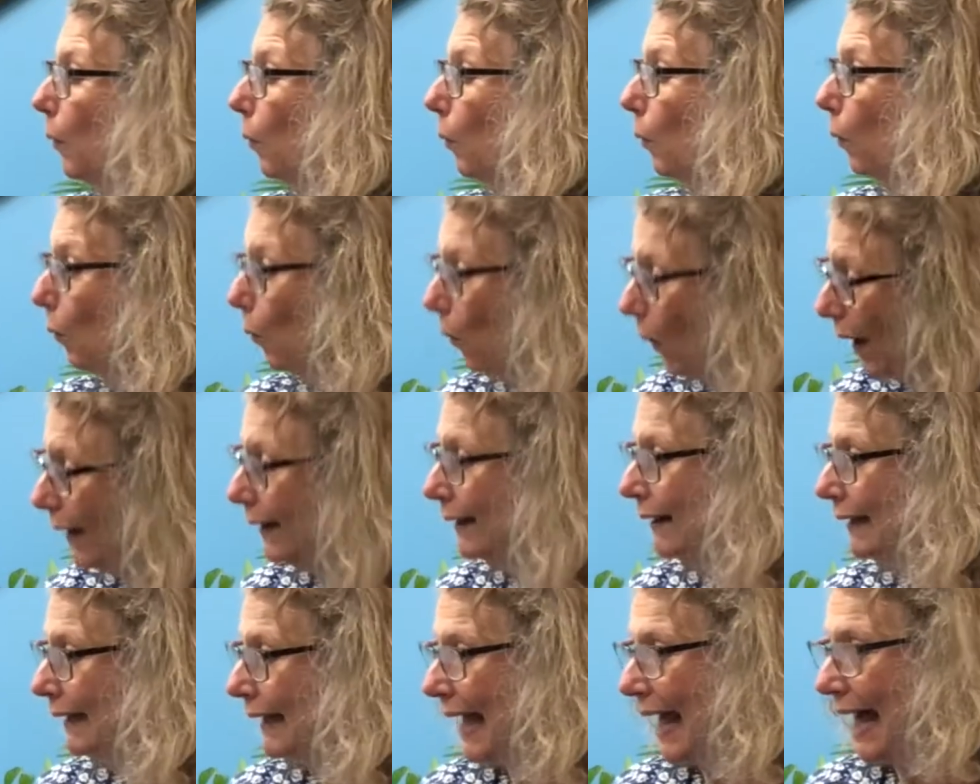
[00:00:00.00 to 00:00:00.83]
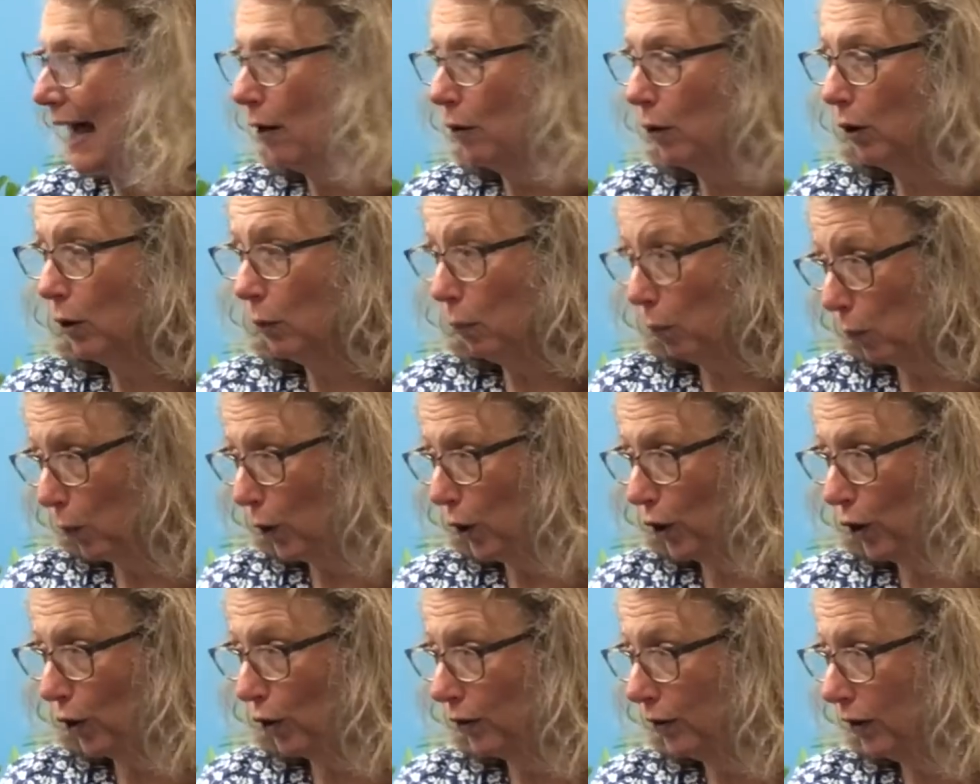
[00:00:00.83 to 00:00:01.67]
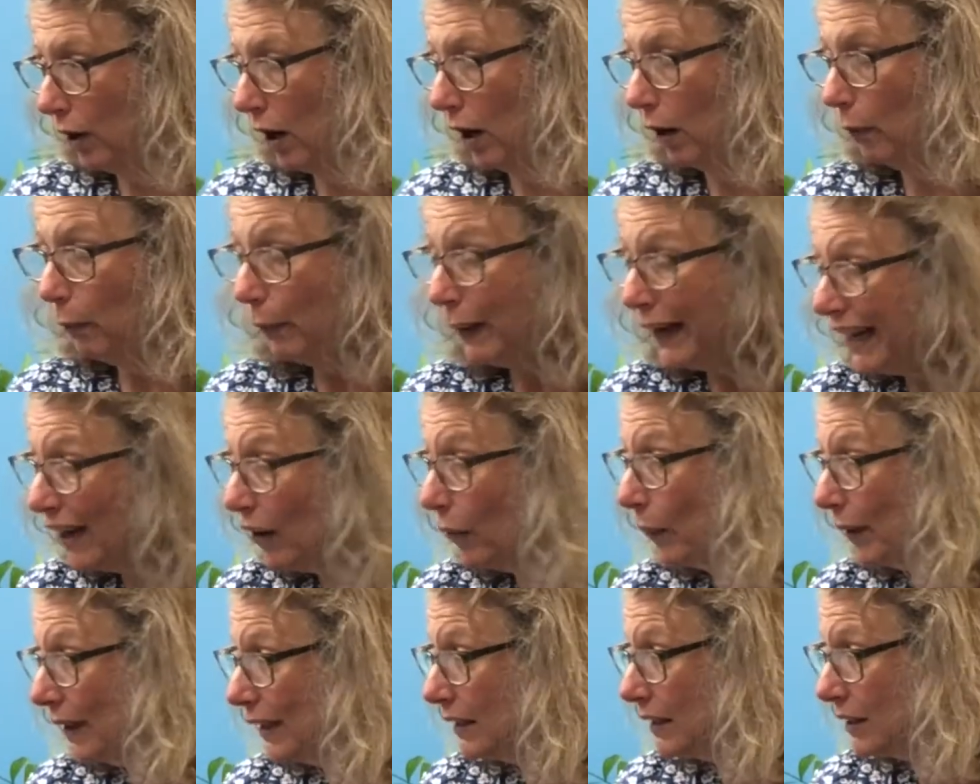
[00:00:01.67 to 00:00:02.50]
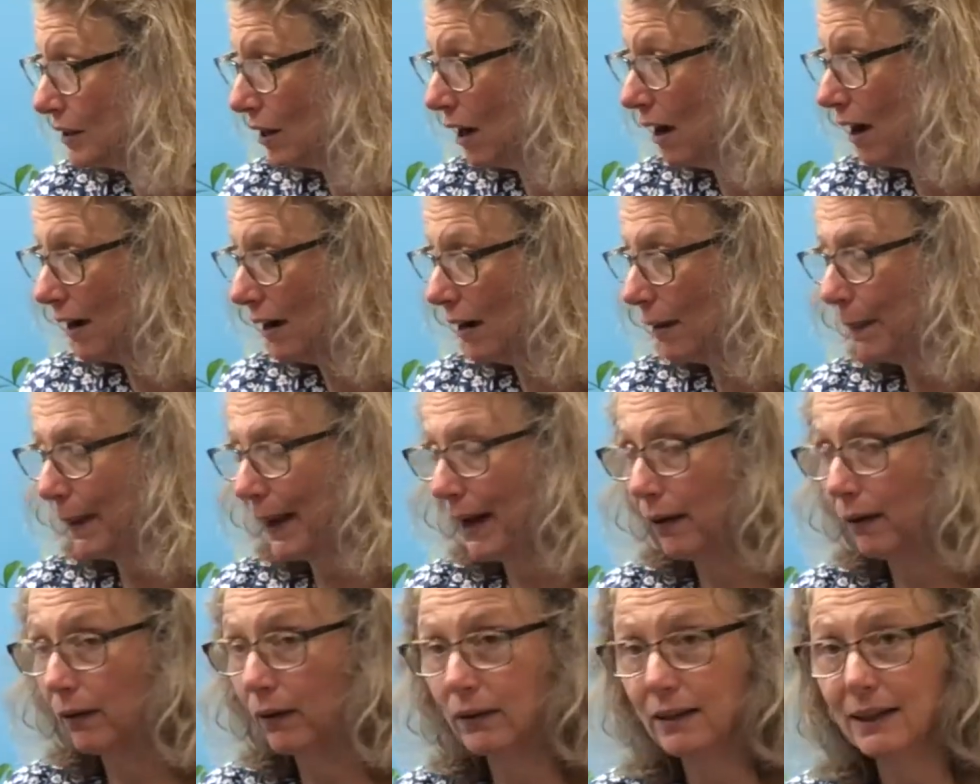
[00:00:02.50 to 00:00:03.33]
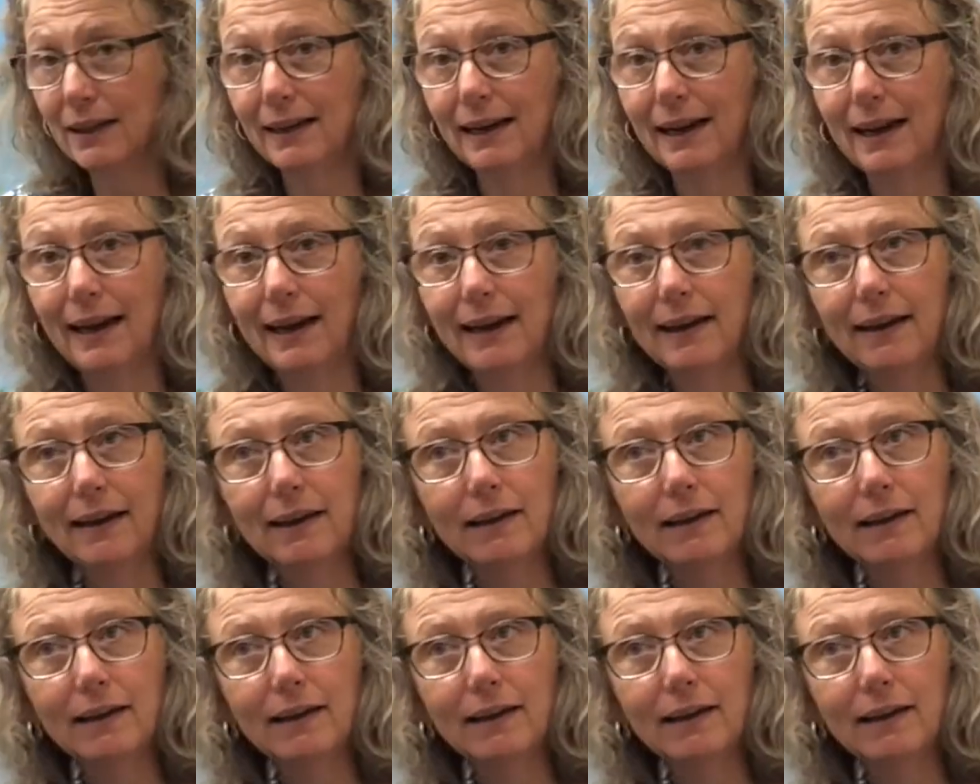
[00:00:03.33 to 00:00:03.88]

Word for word: What in our world are we going to talk about today?